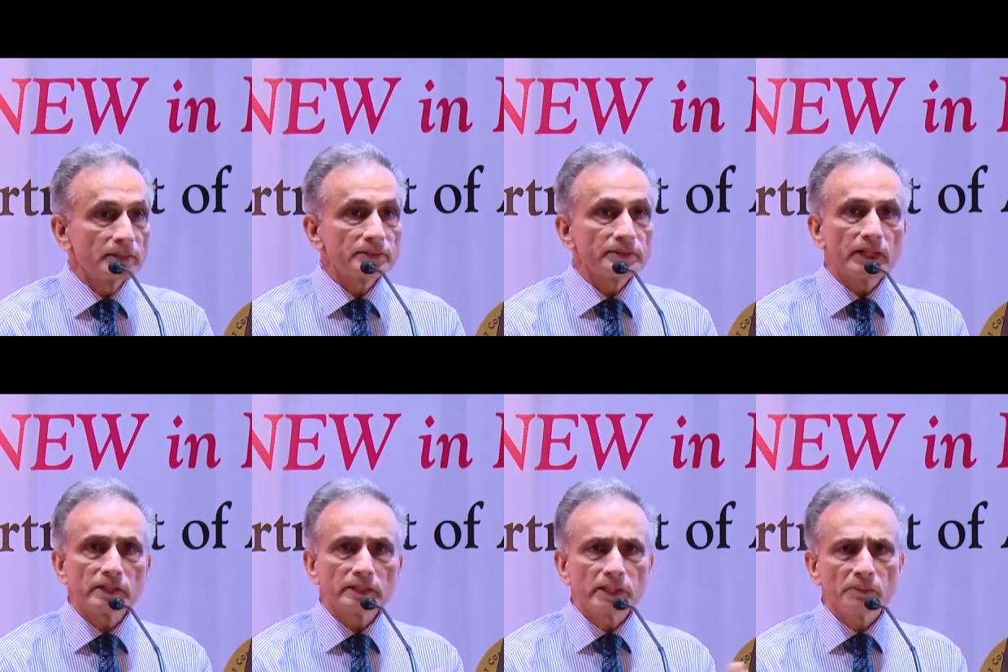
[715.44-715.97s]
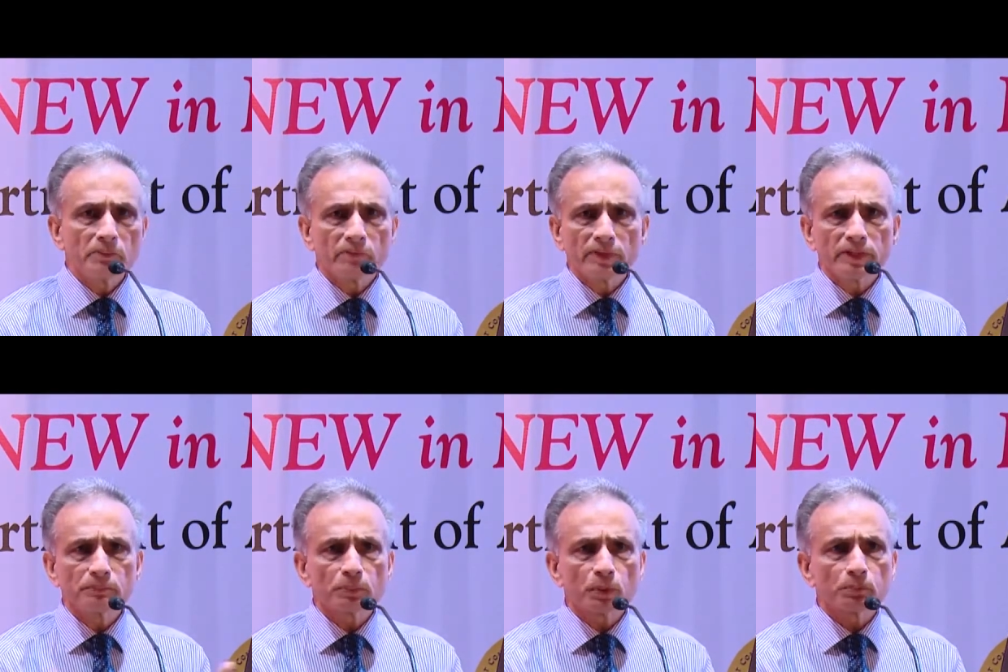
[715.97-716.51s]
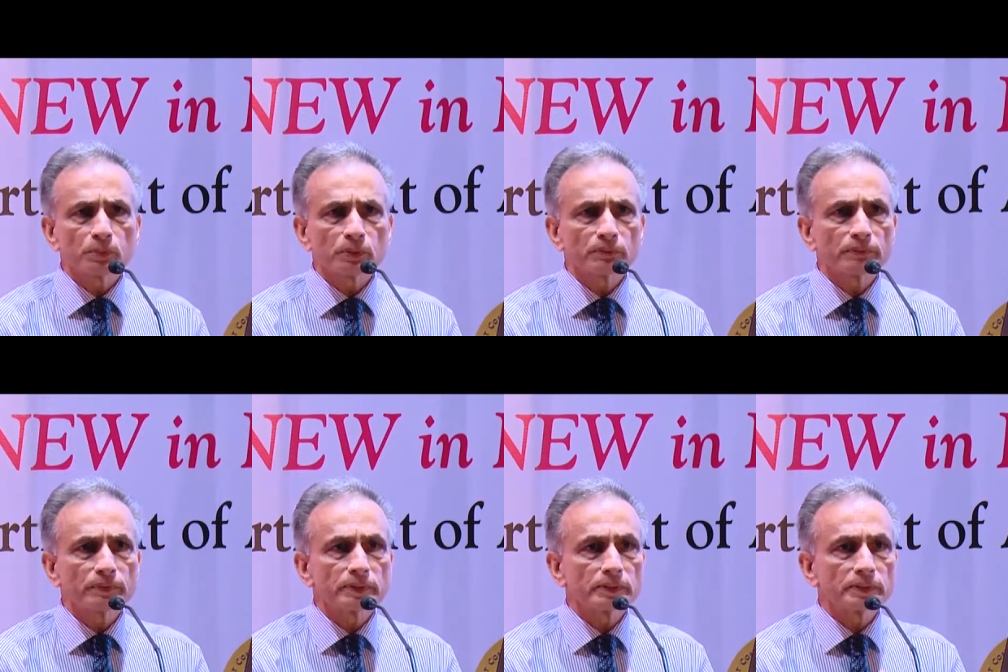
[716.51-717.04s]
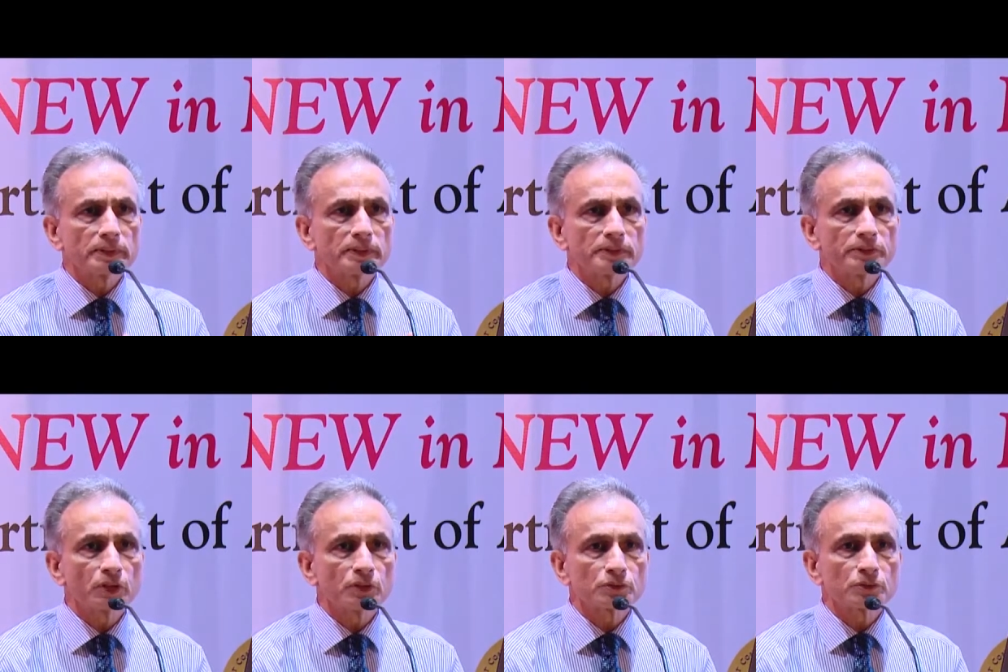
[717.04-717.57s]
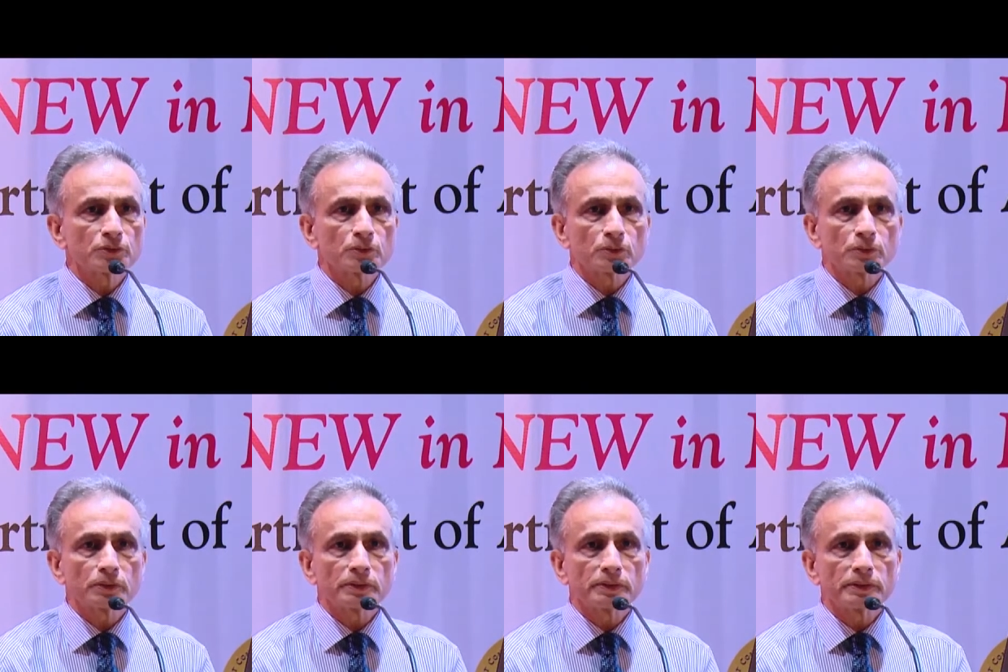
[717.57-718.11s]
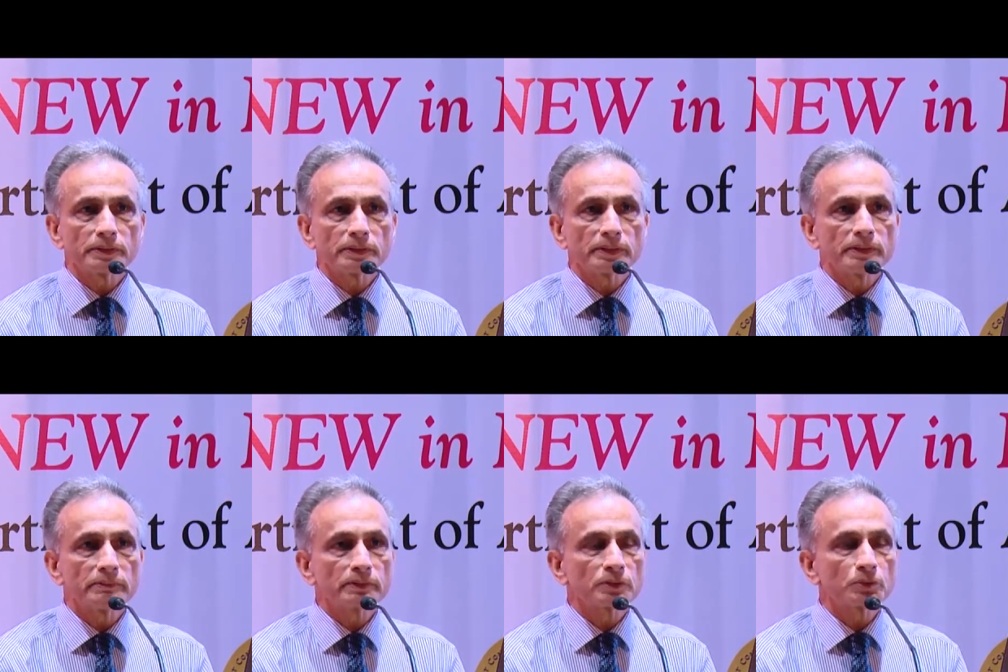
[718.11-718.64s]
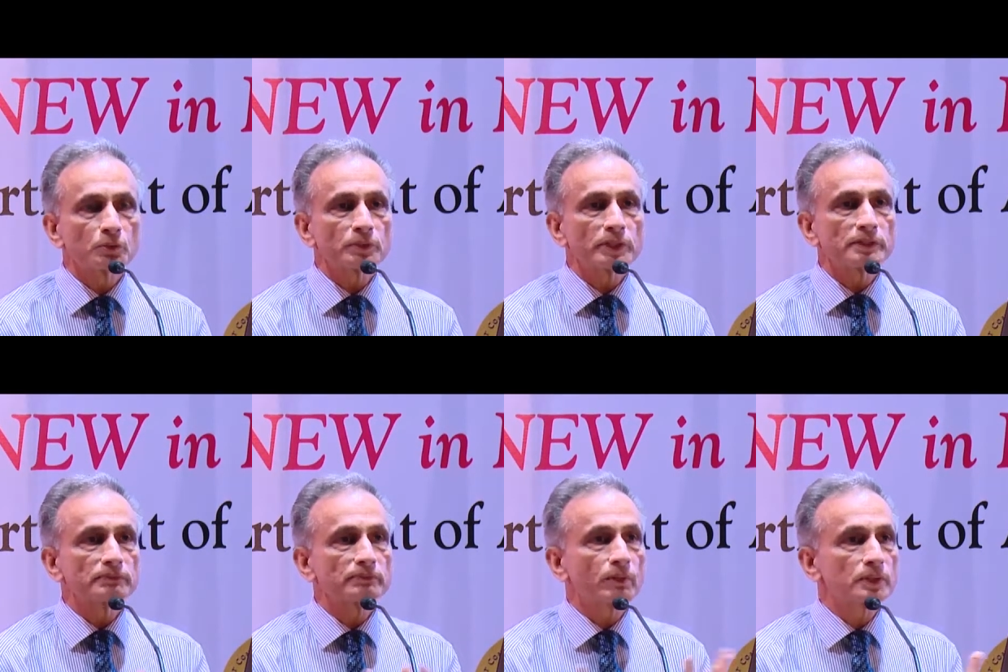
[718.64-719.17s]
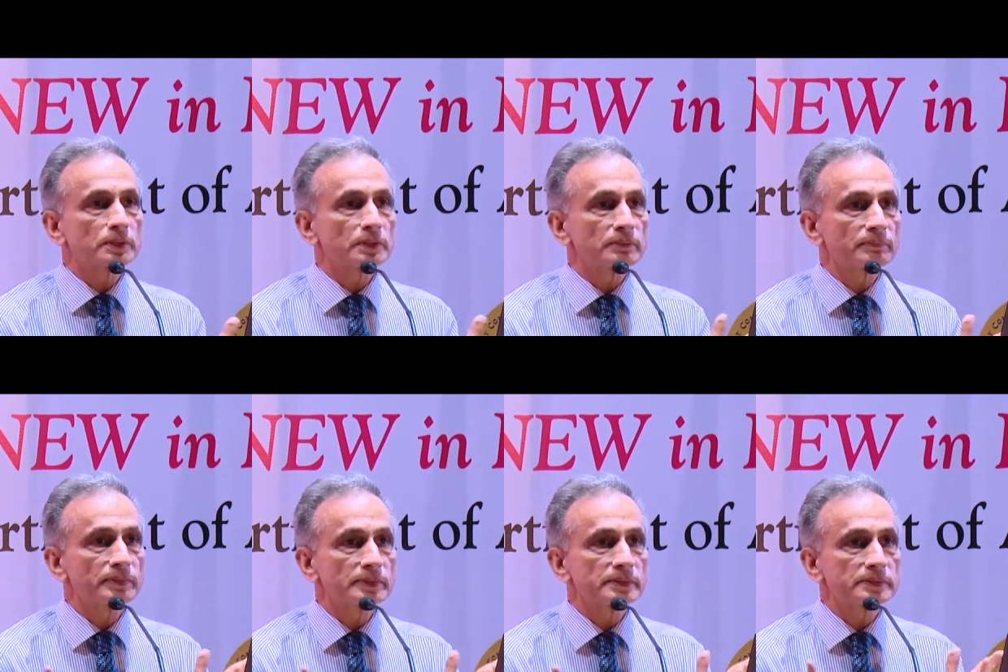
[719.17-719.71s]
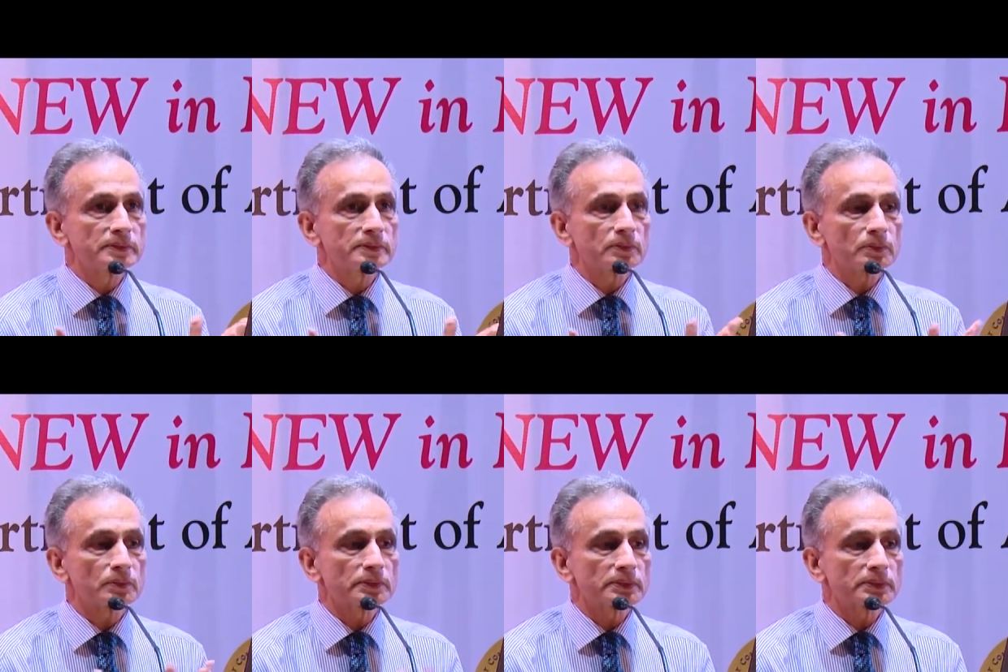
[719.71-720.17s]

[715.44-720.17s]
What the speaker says: Then came a very popular figure, John Snow. He was known as father of anesthesia.